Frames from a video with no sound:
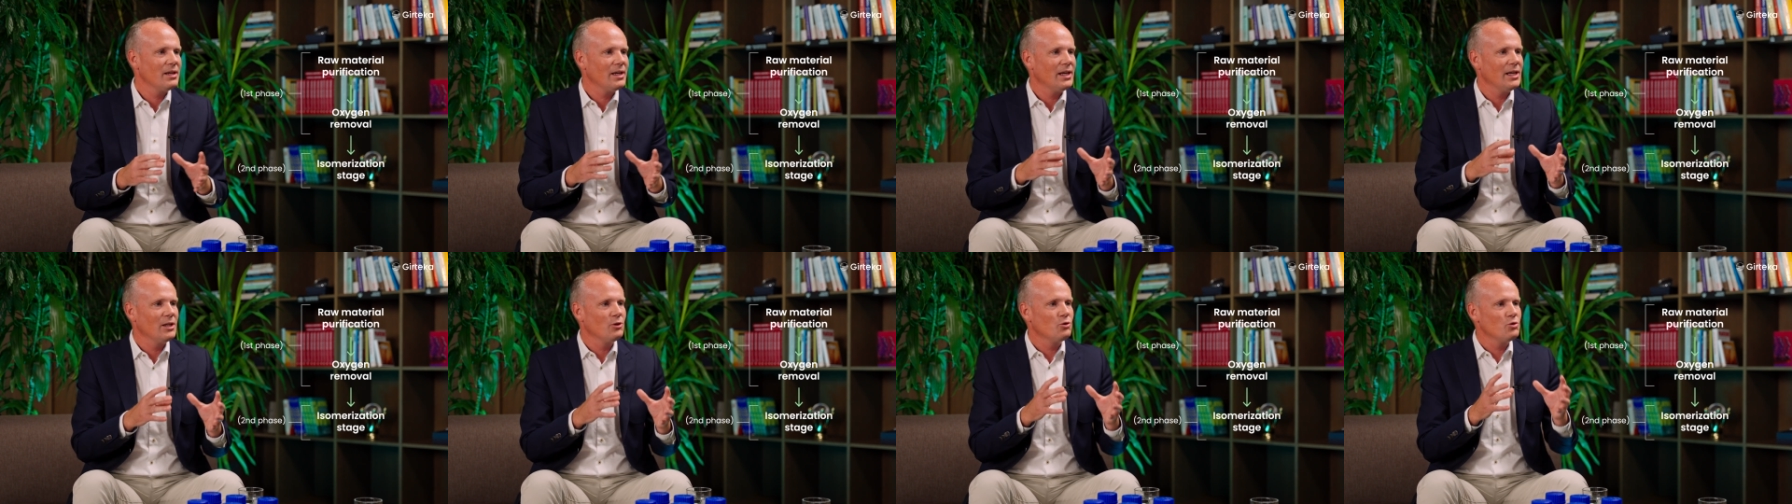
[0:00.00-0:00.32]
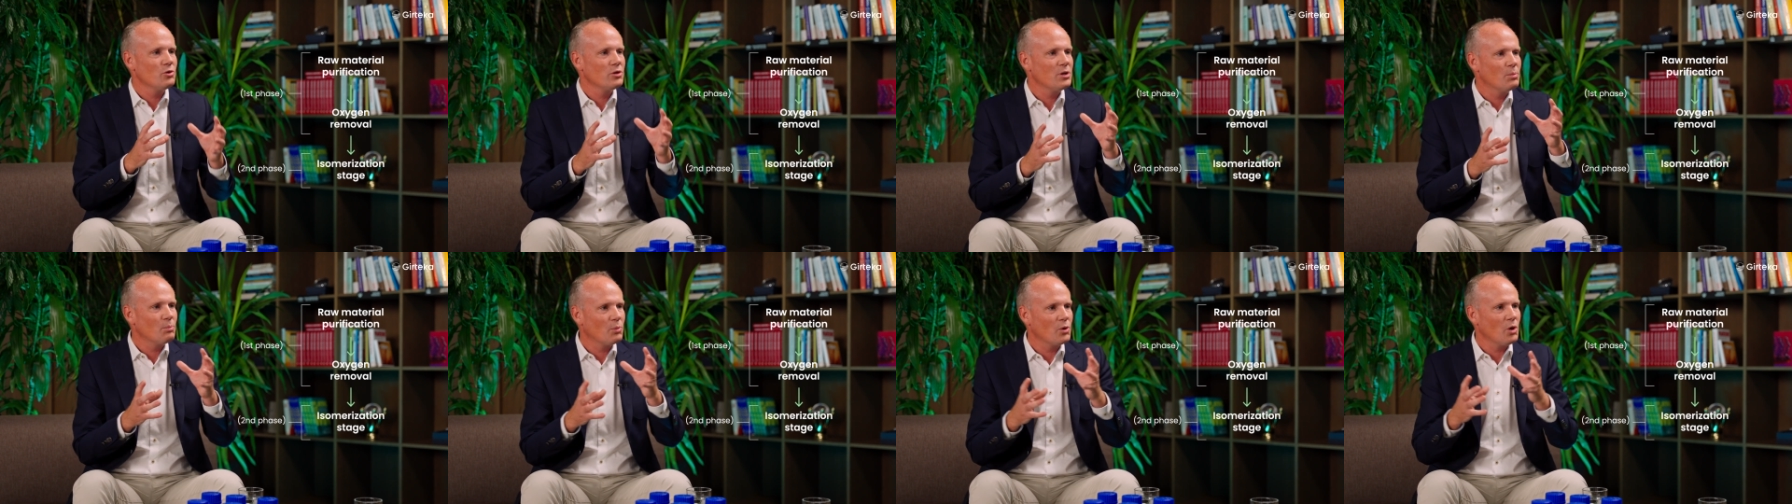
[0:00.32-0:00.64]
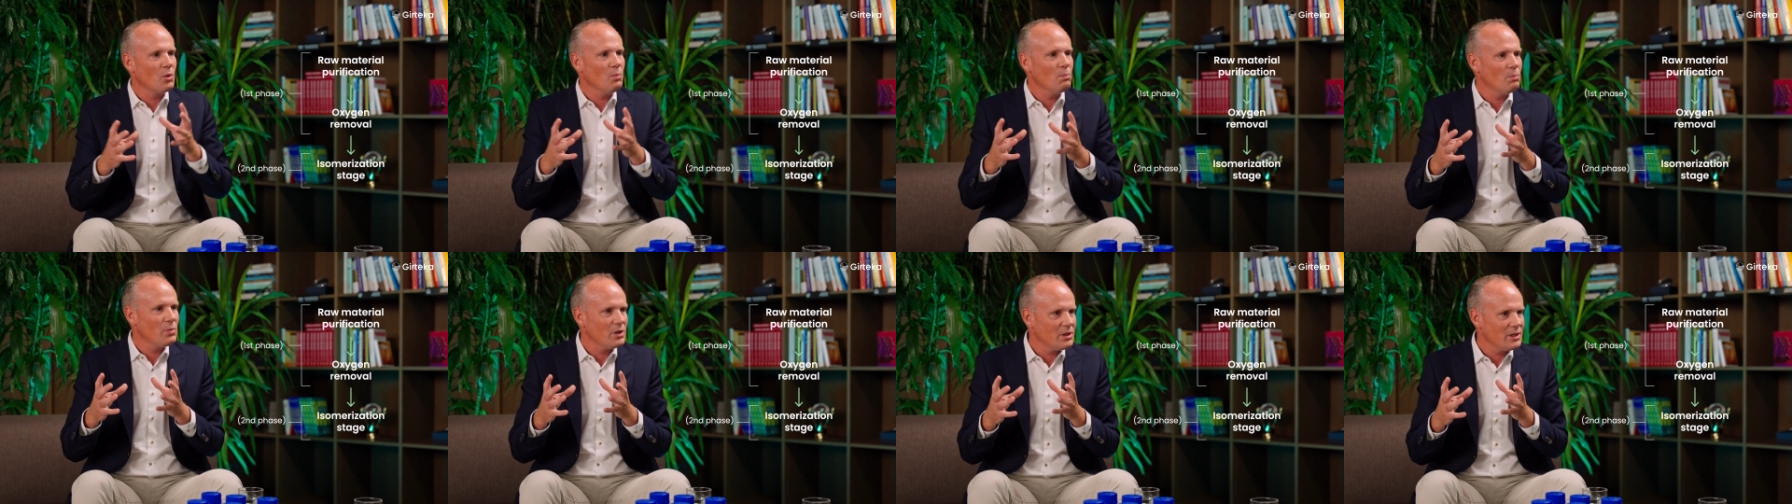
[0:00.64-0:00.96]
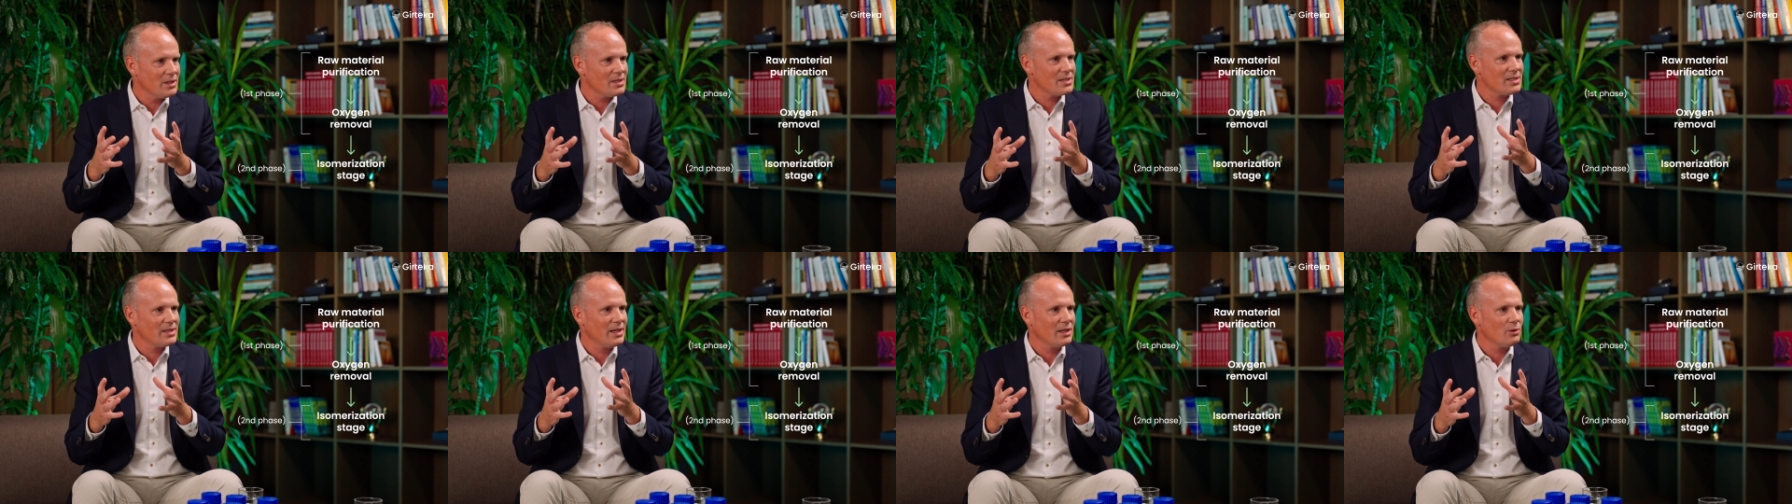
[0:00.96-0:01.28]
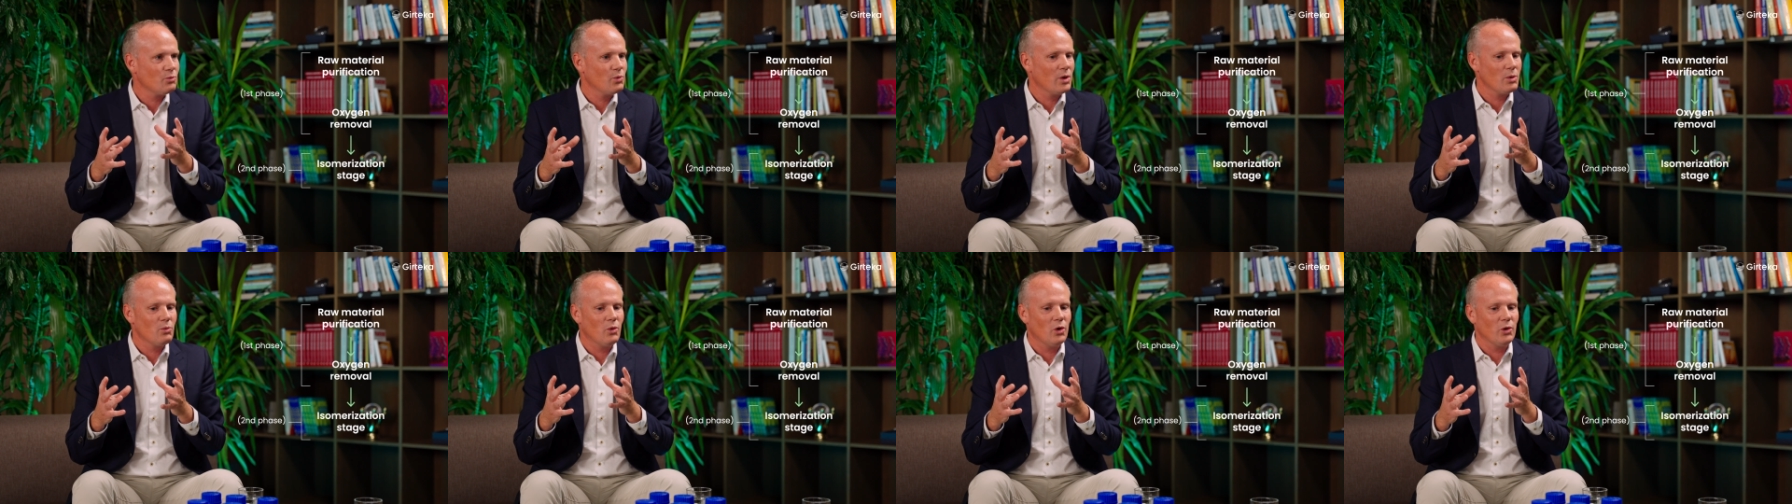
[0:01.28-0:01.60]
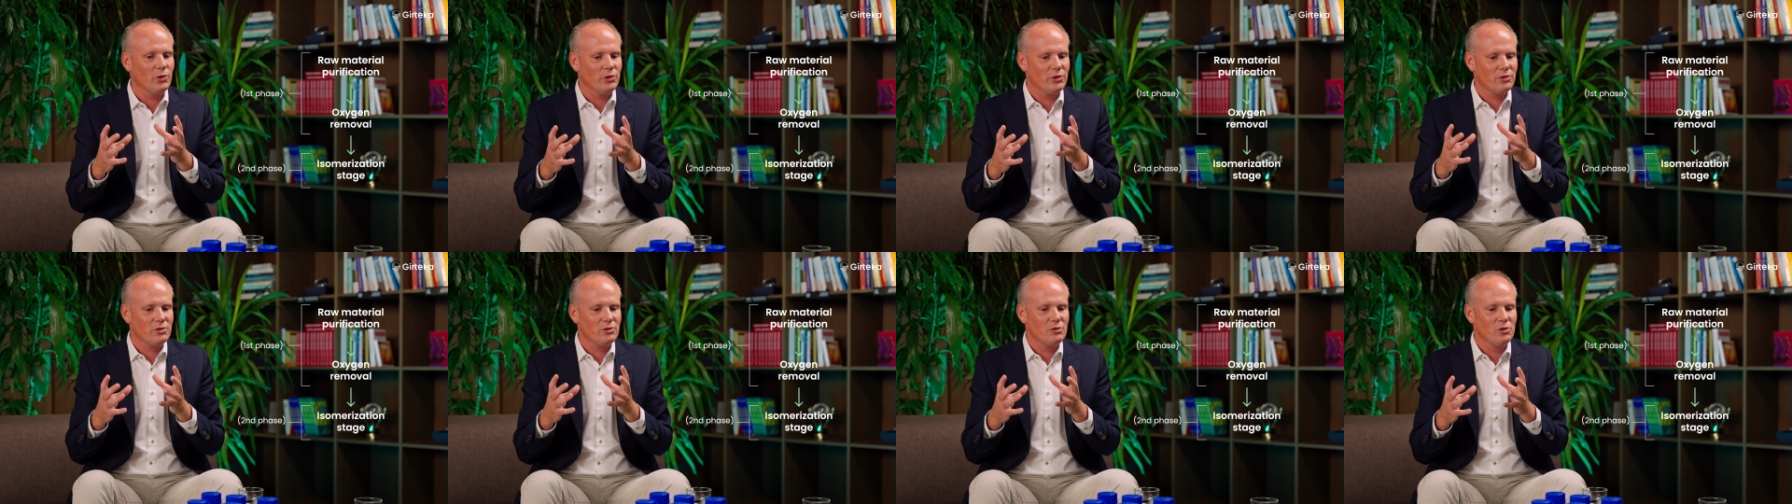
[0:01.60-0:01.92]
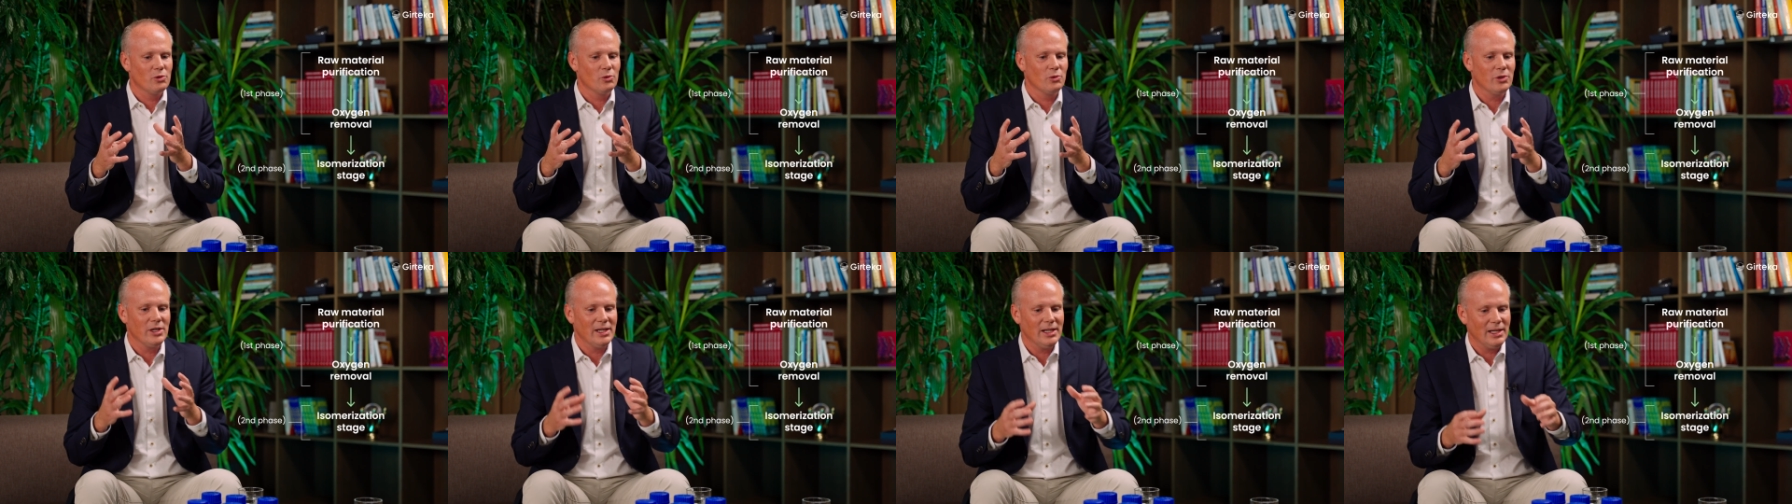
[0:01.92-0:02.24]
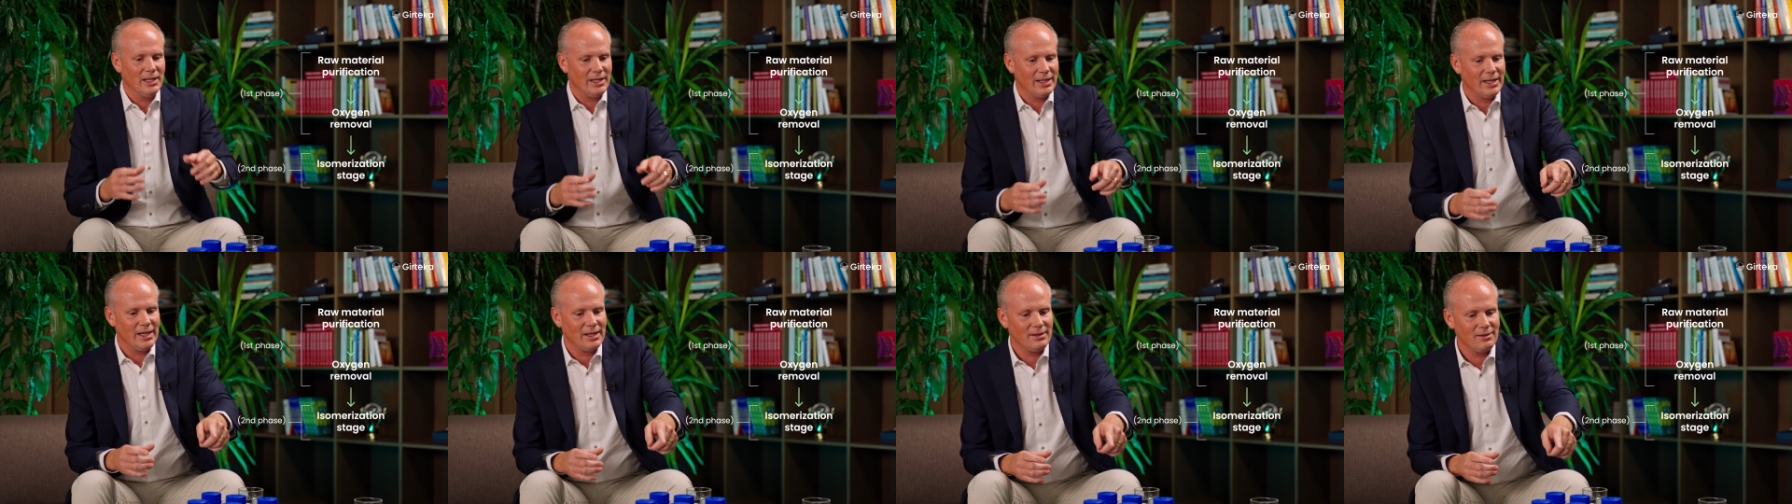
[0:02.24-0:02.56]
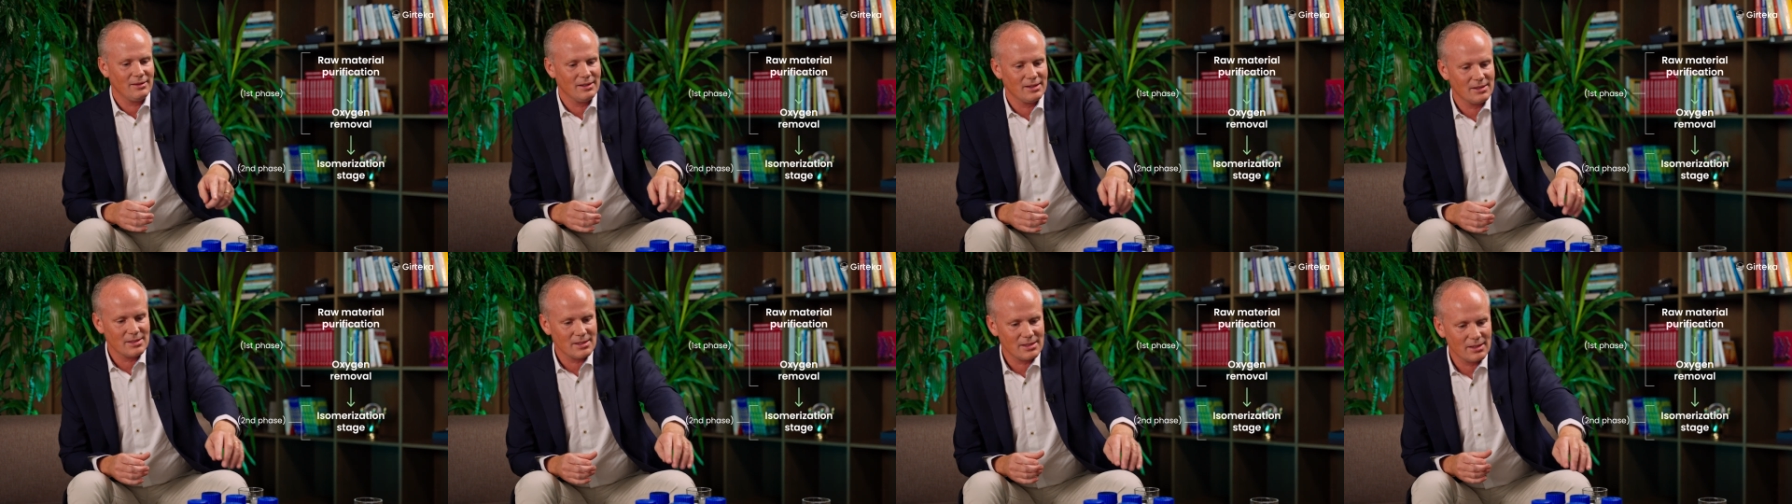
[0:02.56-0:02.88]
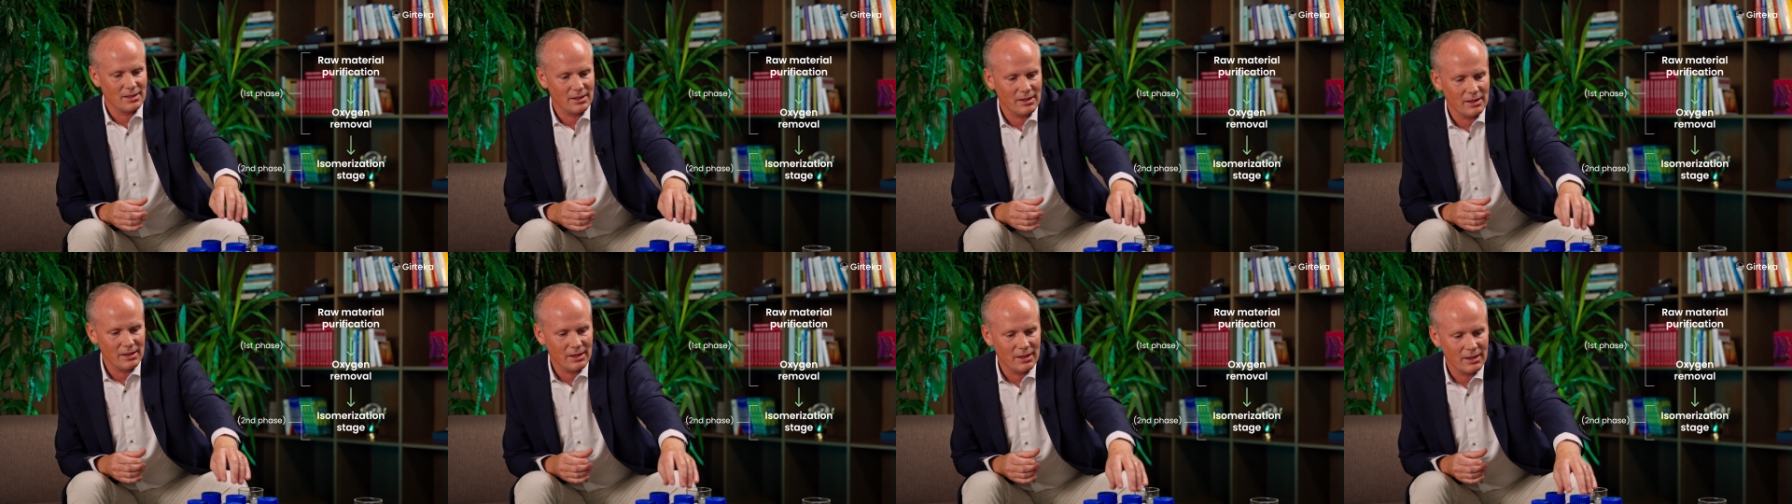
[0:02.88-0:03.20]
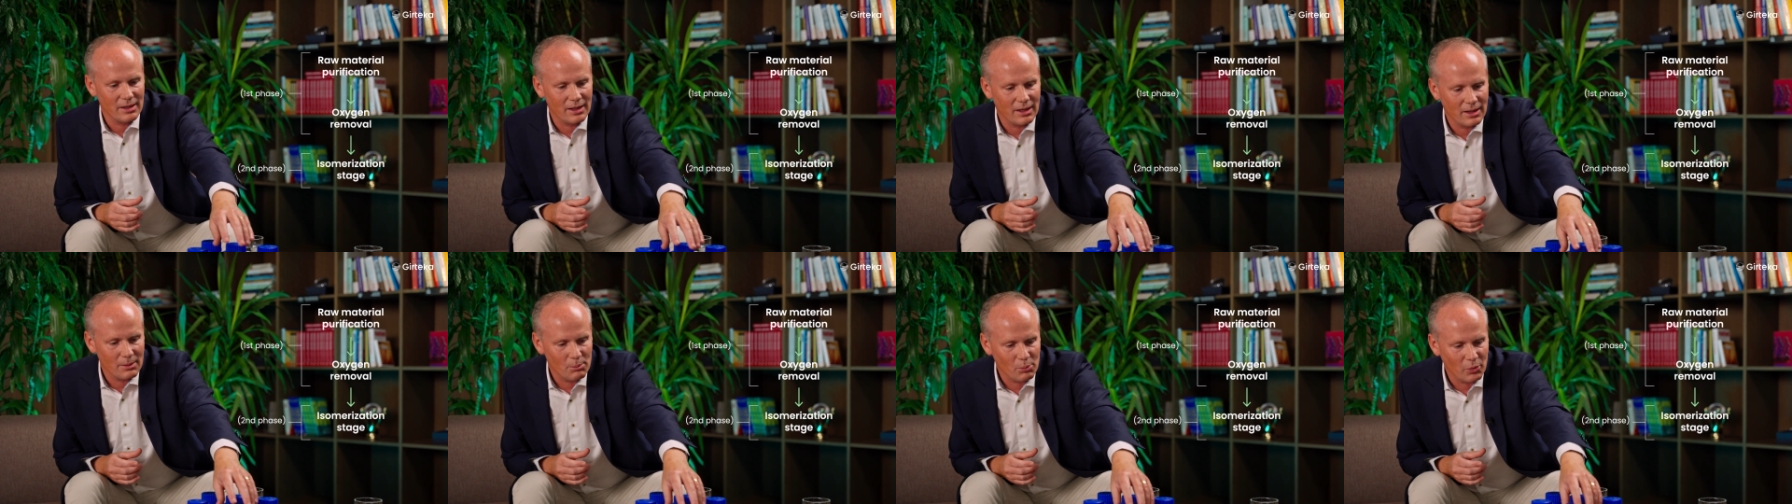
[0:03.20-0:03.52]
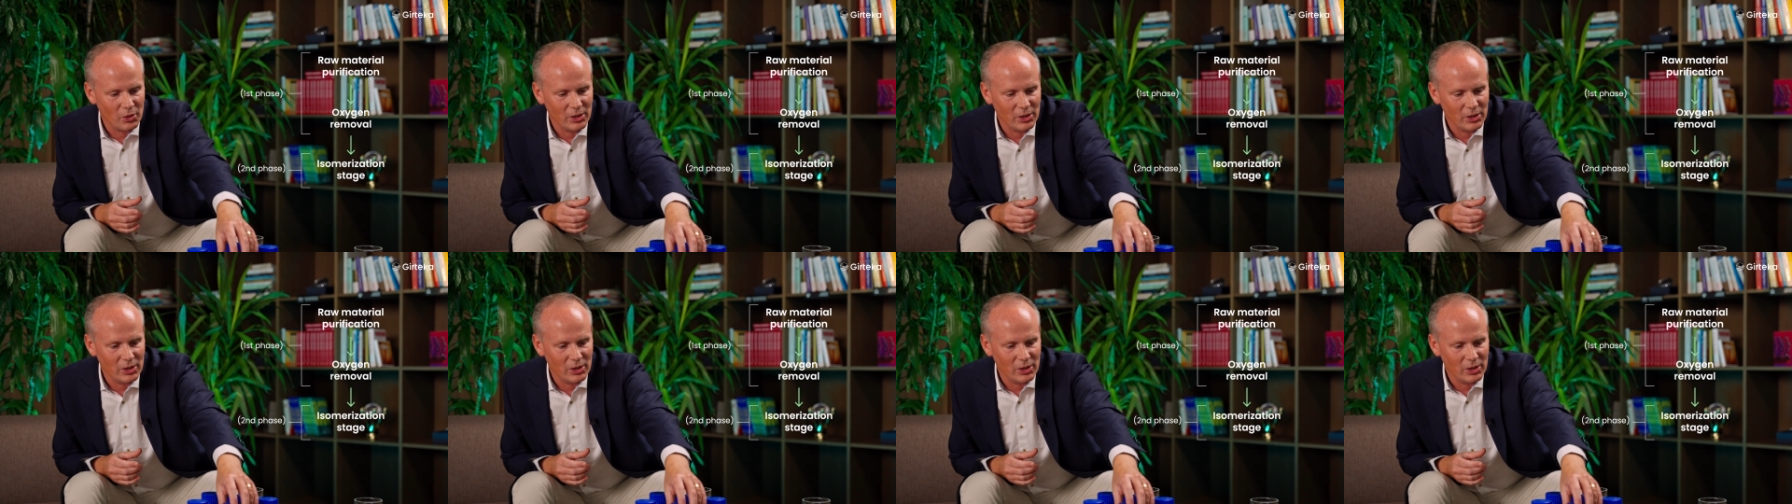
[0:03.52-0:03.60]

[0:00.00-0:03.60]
into the properties that we want to really get this uh,